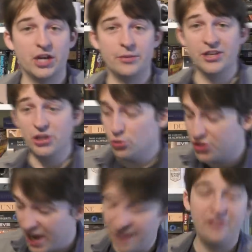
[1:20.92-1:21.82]
I mean. You
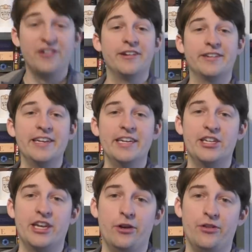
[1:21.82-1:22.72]
definitely
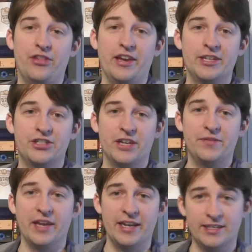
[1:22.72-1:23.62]
kill things
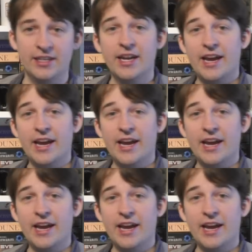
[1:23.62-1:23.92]
and then